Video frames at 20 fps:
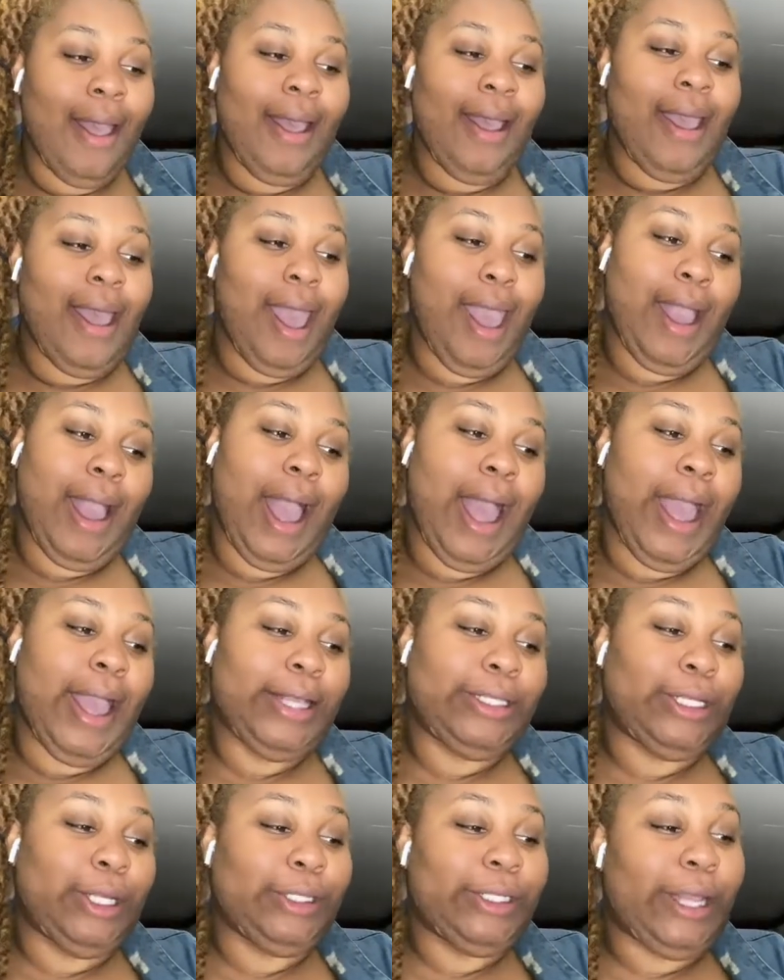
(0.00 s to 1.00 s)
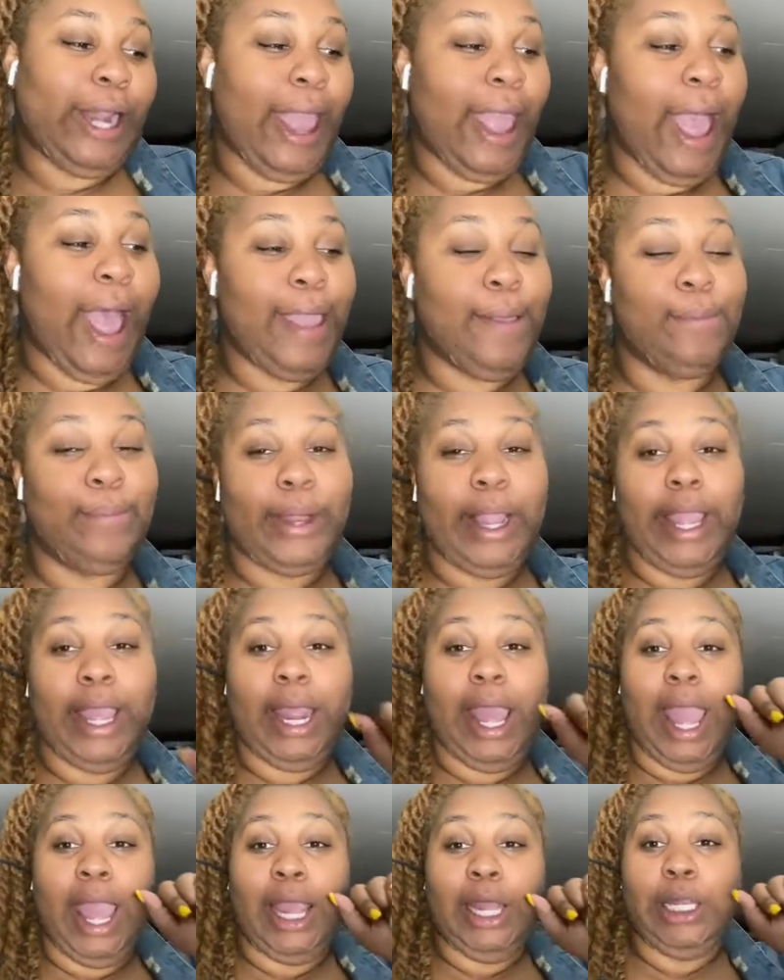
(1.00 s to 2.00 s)
Hey guys, so today I am bringing
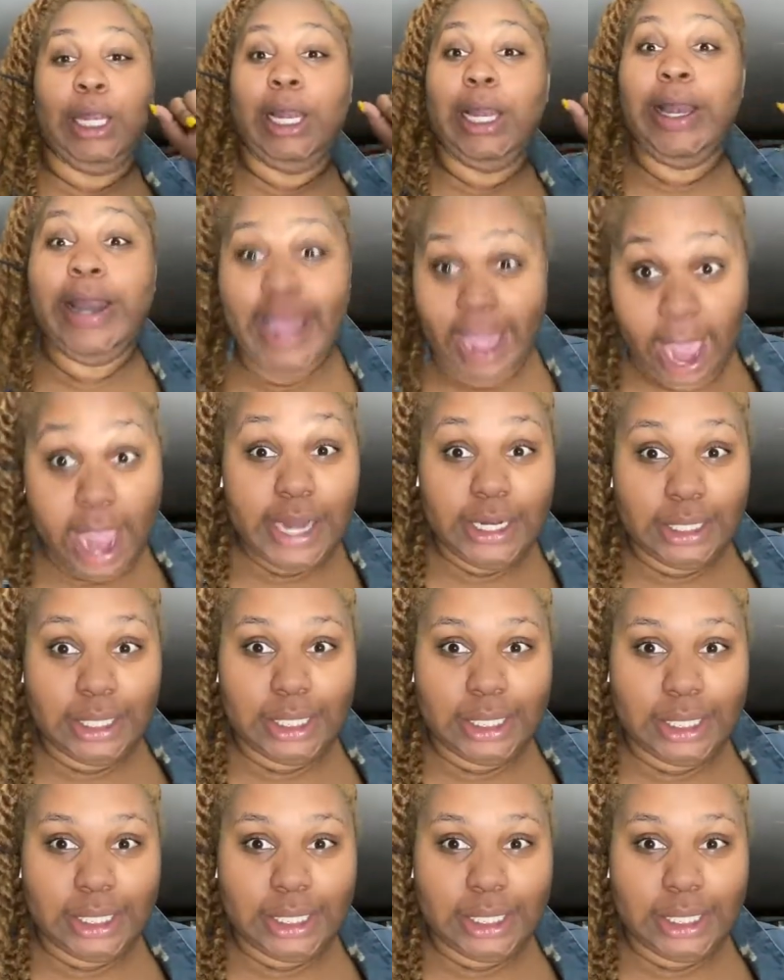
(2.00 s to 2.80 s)
a lit,